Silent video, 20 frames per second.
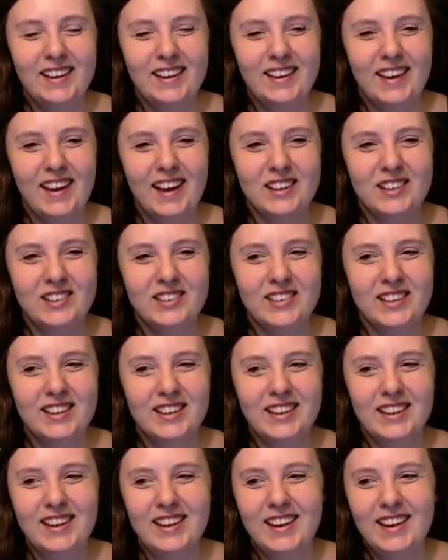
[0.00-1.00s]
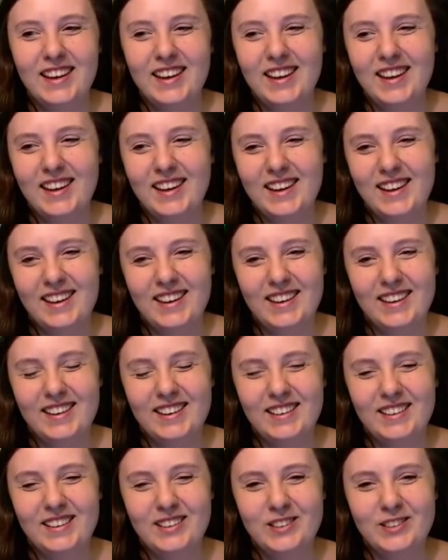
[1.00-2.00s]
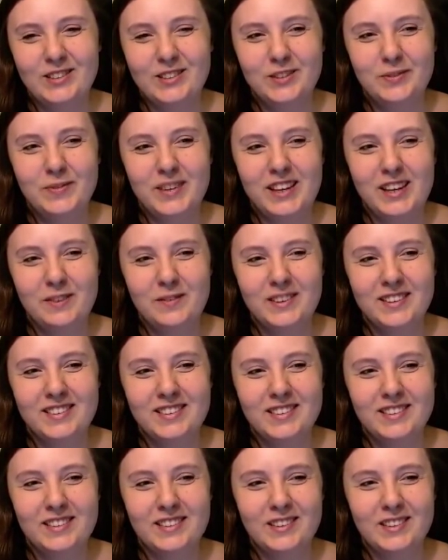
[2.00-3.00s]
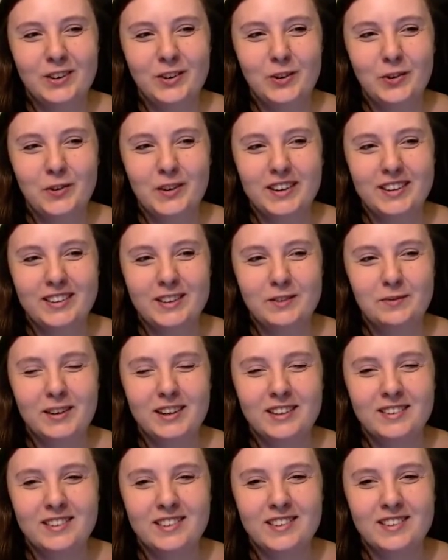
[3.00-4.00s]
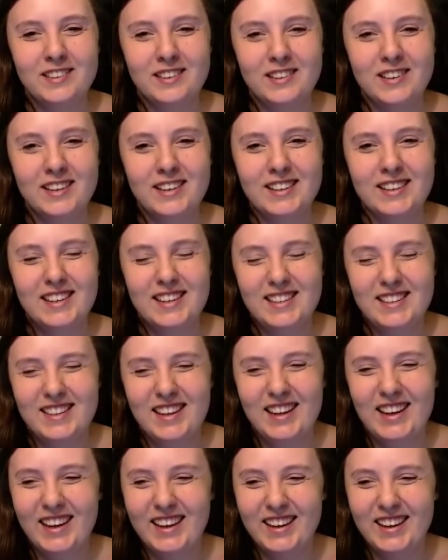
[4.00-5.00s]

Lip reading: cashiering, you should be able to know what the buttons are at least.